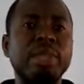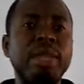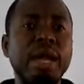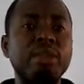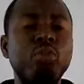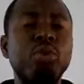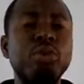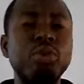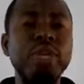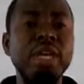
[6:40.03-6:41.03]
that we
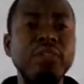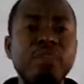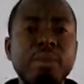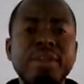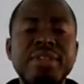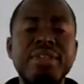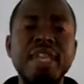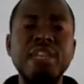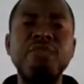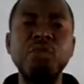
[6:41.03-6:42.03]
should eat from the
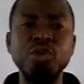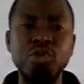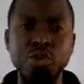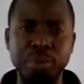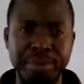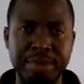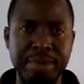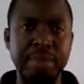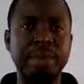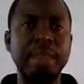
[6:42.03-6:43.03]
6 food
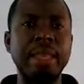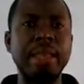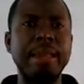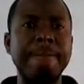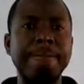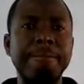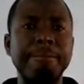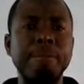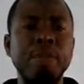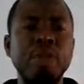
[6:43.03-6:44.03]
groups.
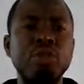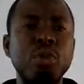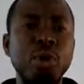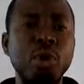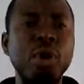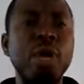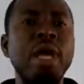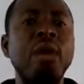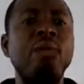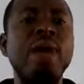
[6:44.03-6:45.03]
So
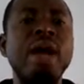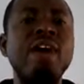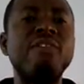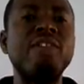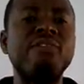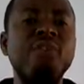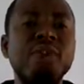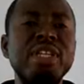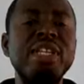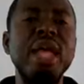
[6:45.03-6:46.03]
we have the
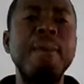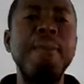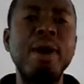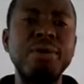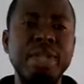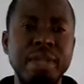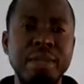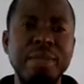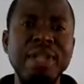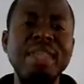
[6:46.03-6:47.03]
food in abundance,
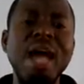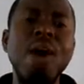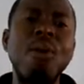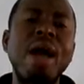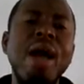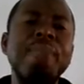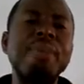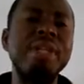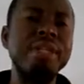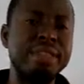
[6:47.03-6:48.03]
but our
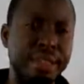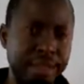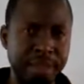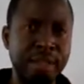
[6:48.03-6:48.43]
ability